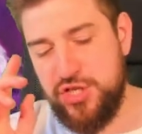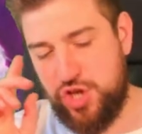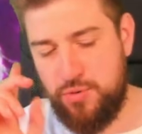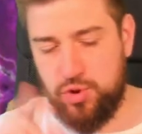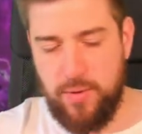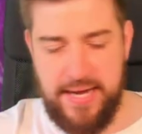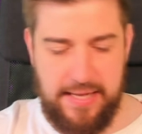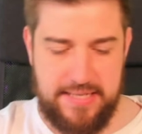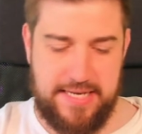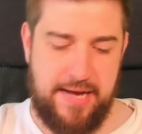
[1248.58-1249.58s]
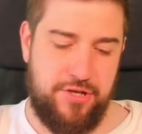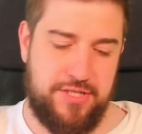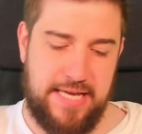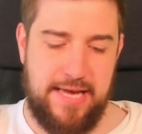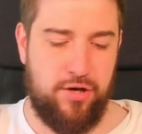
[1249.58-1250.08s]
So 20 las
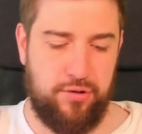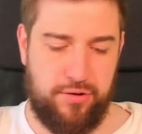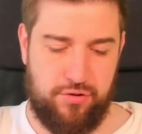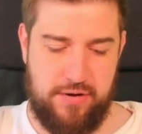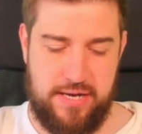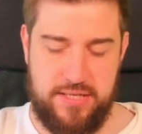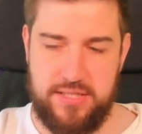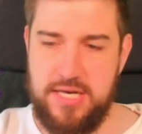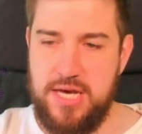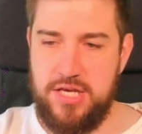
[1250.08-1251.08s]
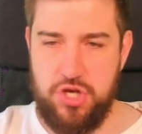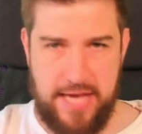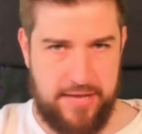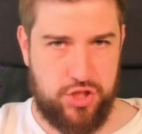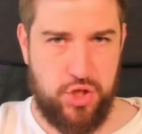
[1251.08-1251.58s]
cannons hitting on 3s, you
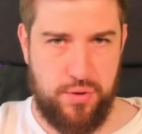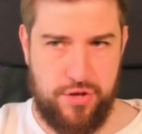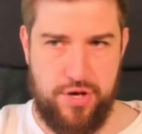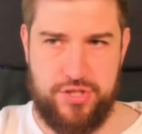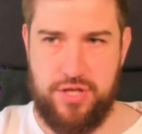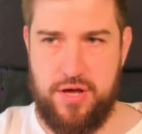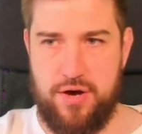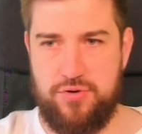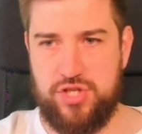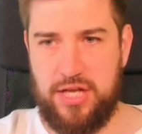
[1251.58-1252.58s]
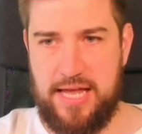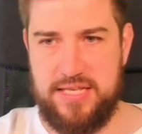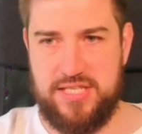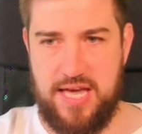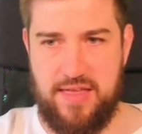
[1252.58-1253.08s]
get 2/3 of those, so
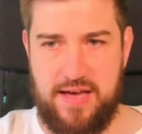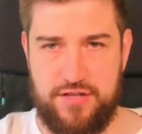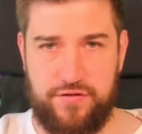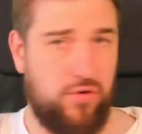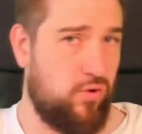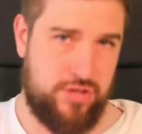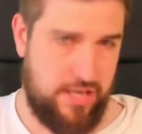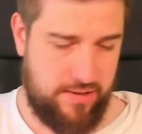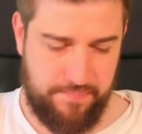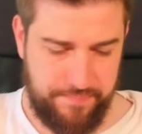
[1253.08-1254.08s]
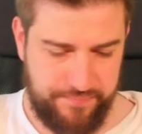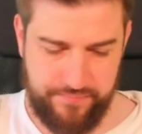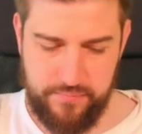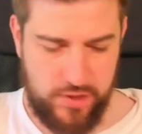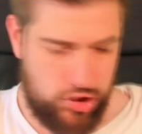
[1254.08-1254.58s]
let's say that's 14.
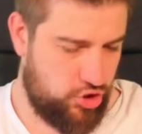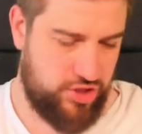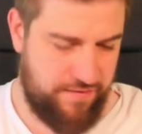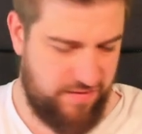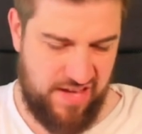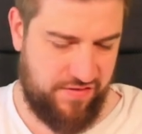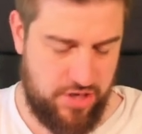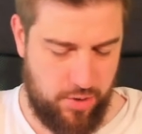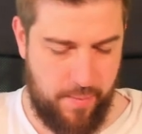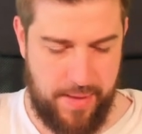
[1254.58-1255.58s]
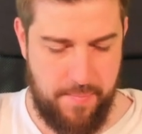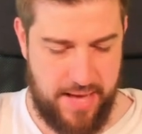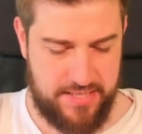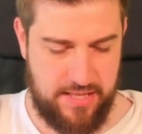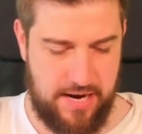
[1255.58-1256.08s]
Just if they do a bit
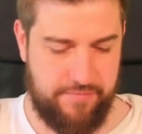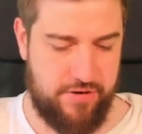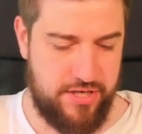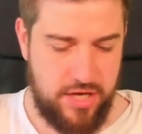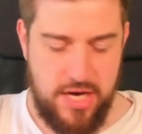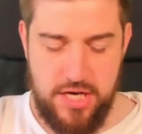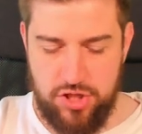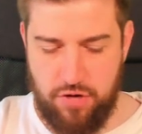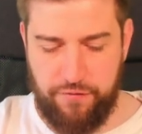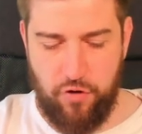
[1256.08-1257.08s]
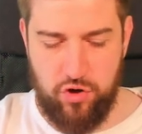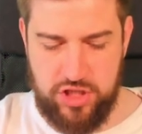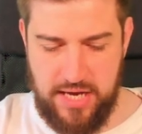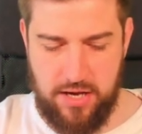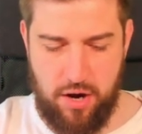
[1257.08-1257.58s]
better than average. So
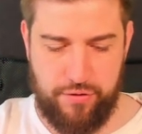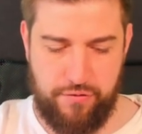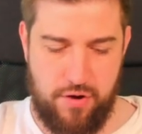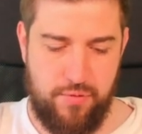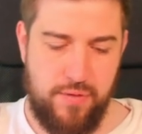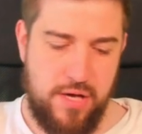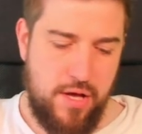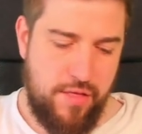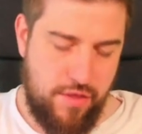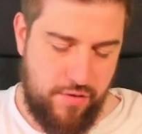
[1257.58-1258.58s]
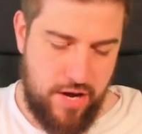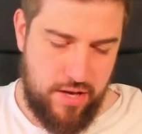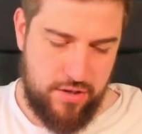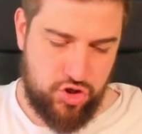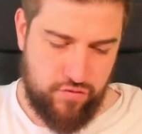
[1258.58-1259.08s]
14 go through. They're
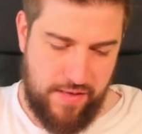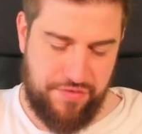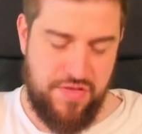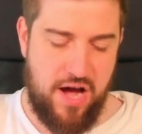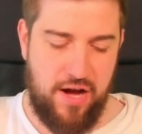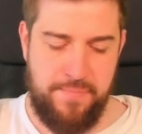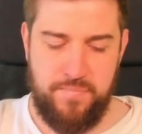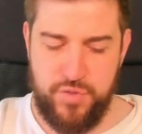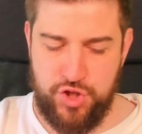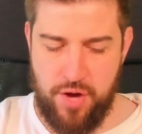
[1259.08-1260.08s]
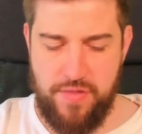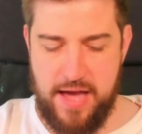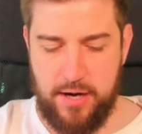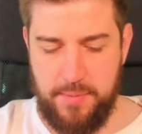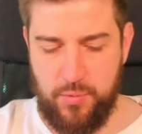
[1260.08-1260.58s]
at strength 9, so
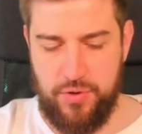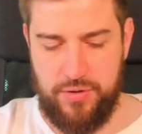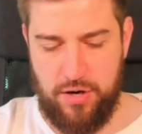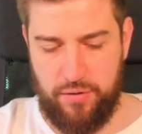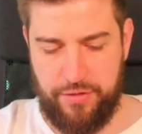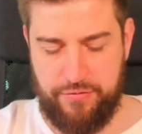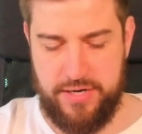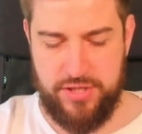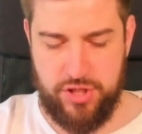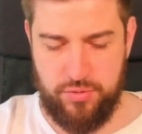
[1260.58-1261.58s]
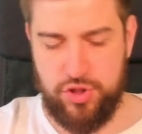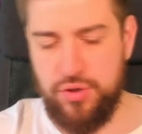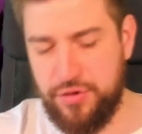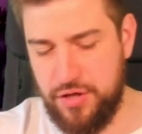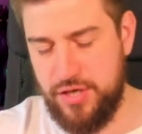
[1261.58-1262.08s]
they're going to be wounded on 3s. So
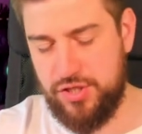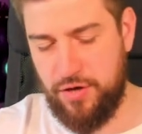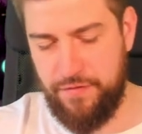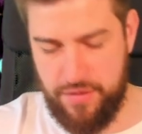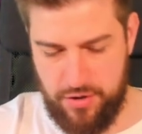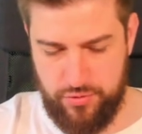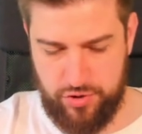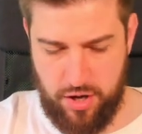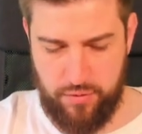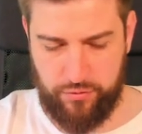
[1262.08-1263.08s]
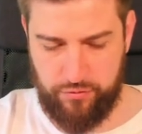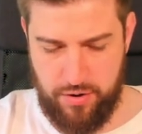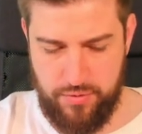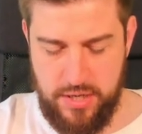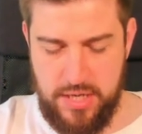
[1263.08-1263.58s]
2/3 of those go
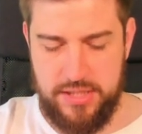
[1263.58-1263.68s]
through.